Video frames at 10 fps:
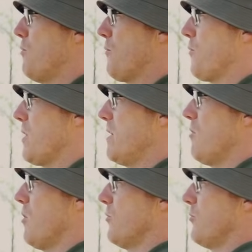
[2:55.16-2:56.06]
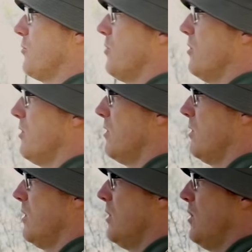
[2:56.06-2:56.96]
3 rods
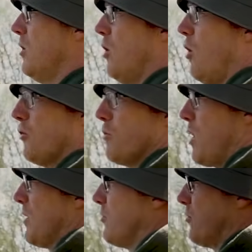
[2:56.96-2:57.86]
on the one